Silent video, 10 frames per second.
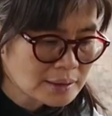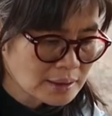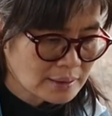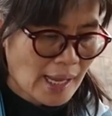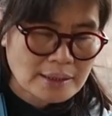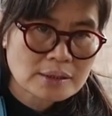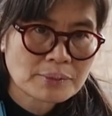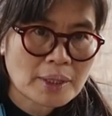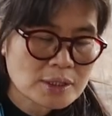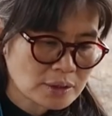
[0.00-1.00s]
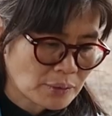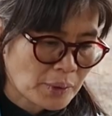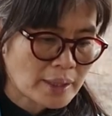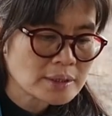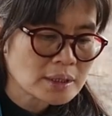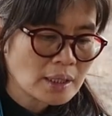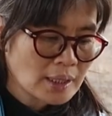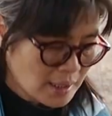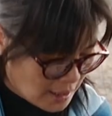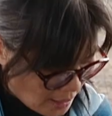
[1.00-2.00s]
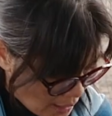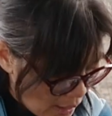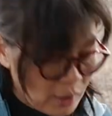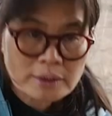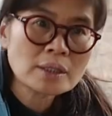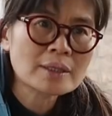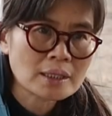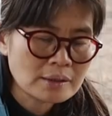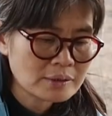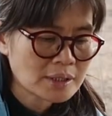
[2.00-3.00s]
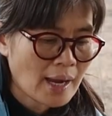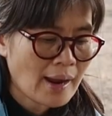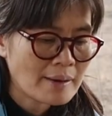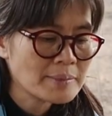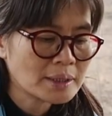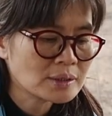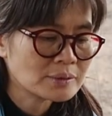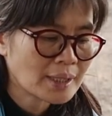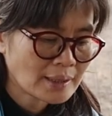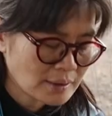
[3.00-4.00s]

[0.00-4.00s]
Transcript: so that's what you want. Or you can use a hammer to kind